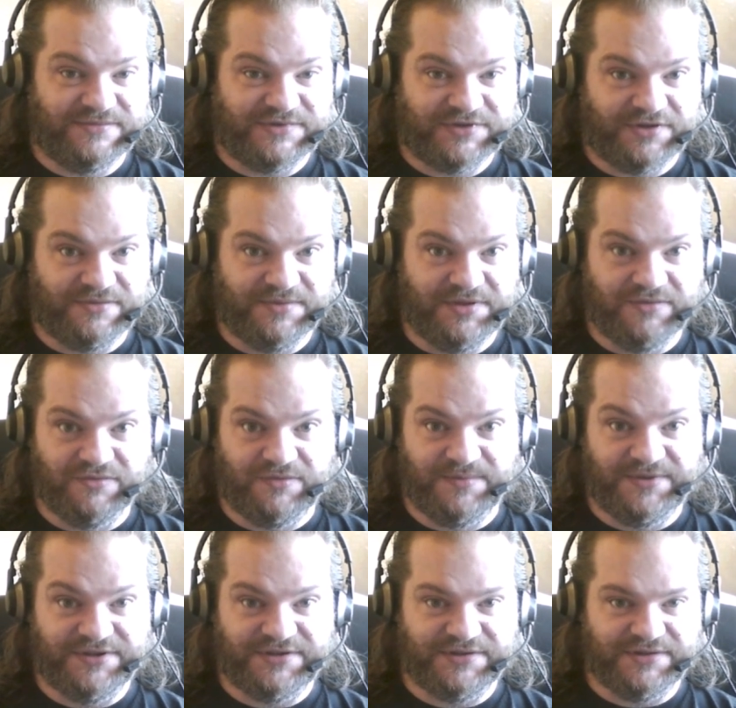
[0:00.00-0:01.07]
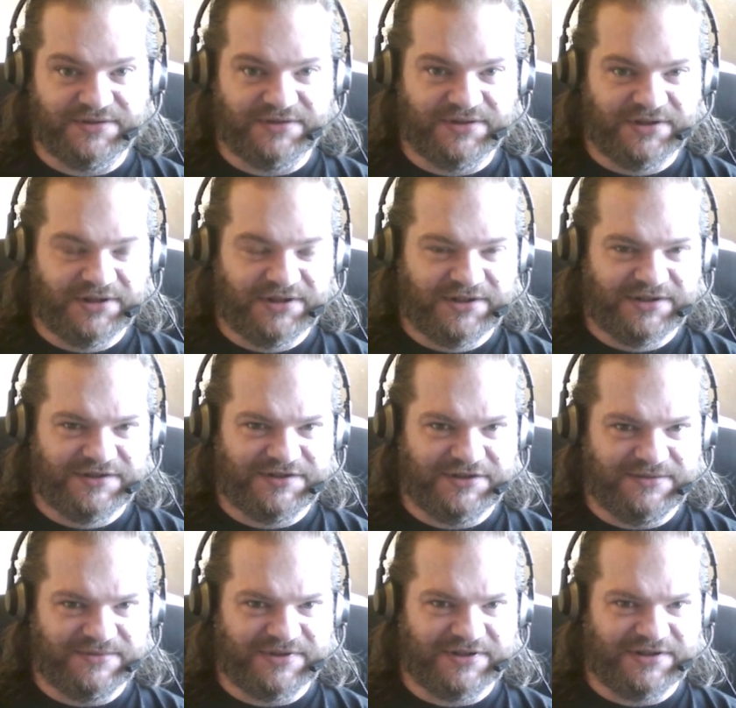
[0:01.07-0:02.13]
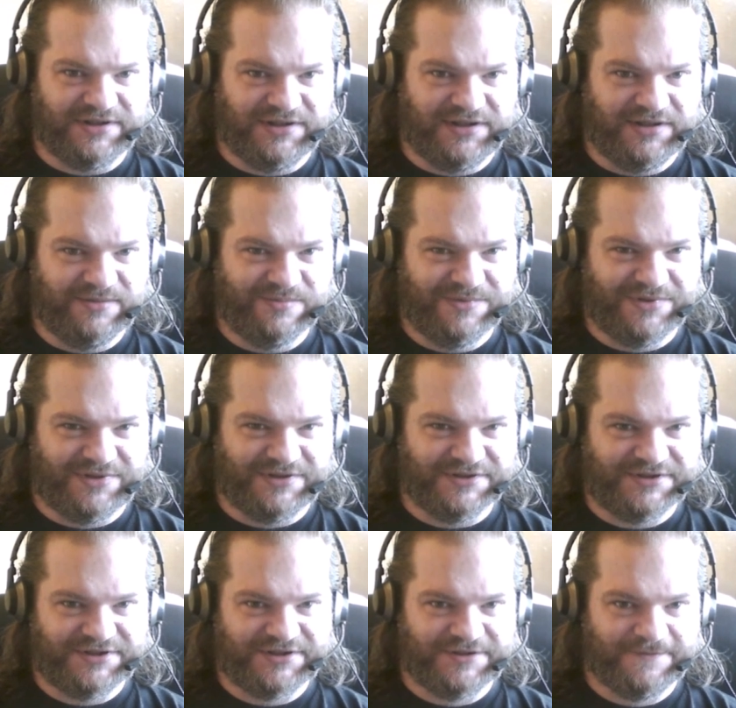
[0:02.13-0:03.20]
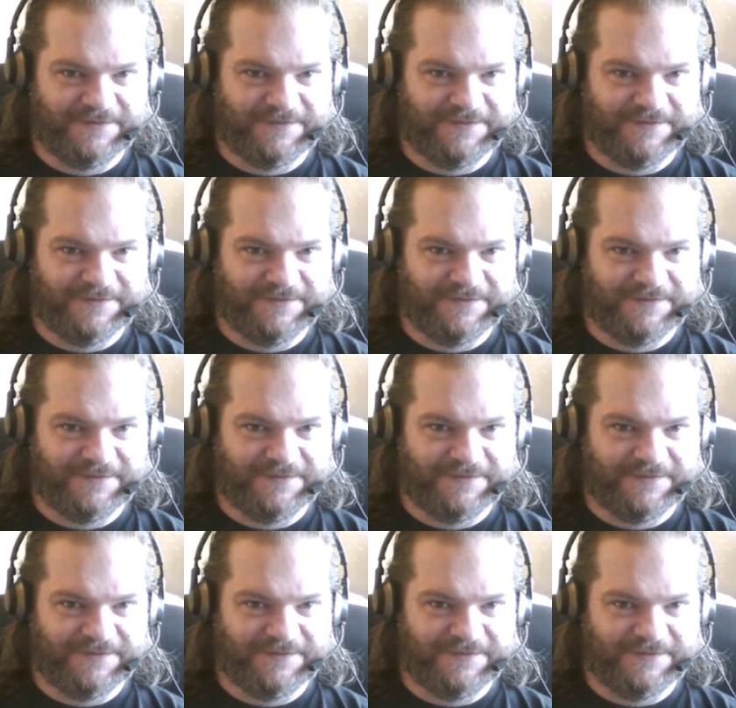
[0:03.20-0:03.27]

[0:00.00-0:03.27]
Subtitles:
Tommy Robinson seemed to think he was,